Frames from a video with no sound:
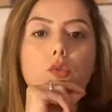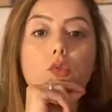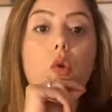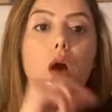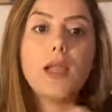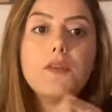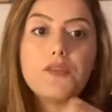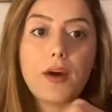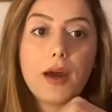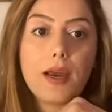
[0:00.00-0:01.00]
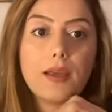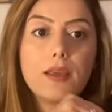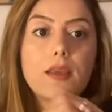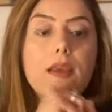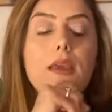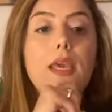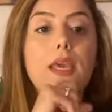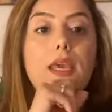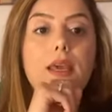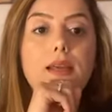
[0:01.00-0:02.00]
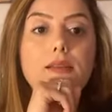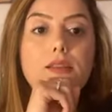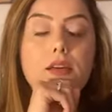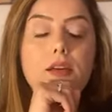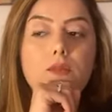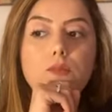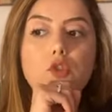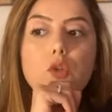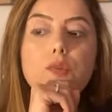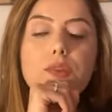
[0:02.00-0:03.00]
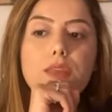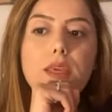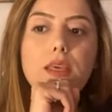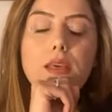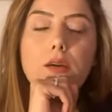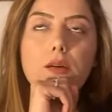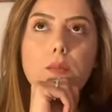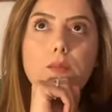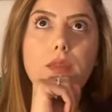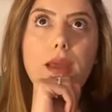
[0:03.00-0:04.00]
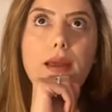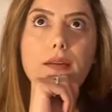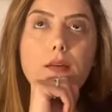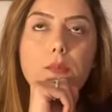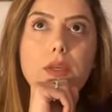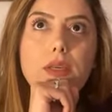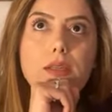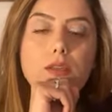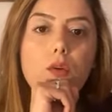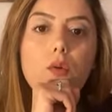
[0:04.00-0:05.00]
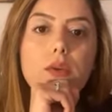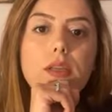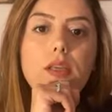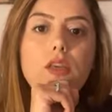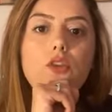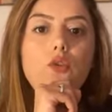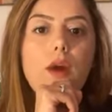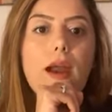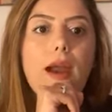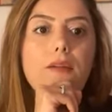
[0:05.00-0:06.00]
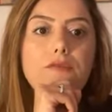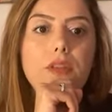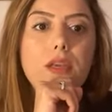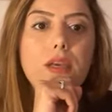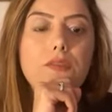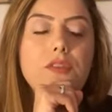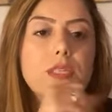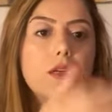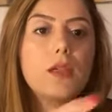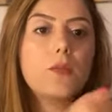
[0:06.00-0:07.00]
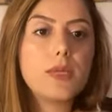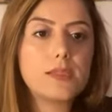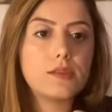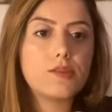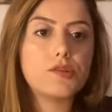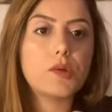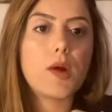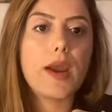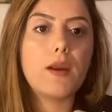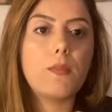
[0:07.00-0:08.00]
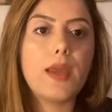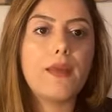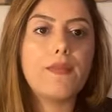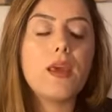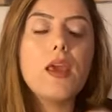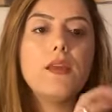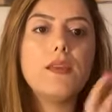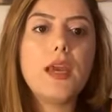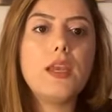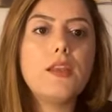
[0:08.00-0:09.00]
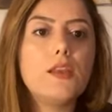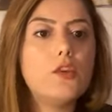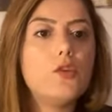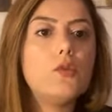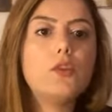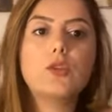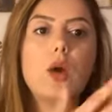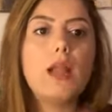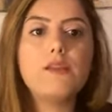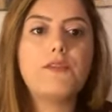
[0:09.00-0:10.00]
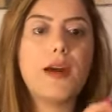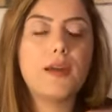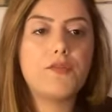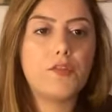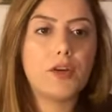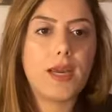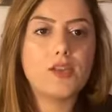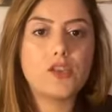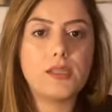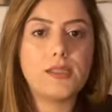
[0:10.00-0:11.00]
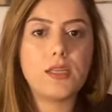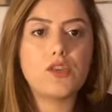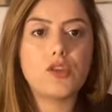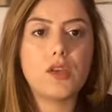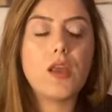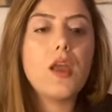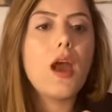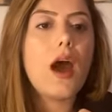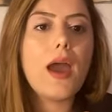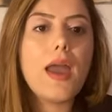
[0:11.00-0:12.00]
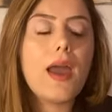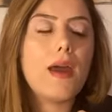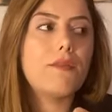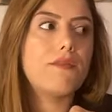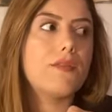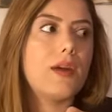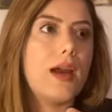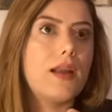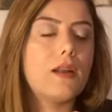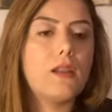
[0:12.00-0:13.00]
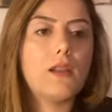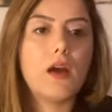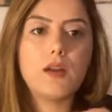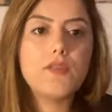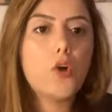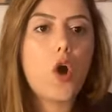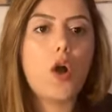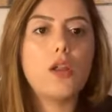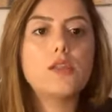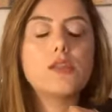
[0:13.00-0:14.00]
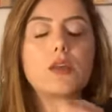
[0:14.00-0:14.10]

qualify, and don't think that because only you have the physical presence requirement, then you would qualify for naturalization. I have had a lot of calls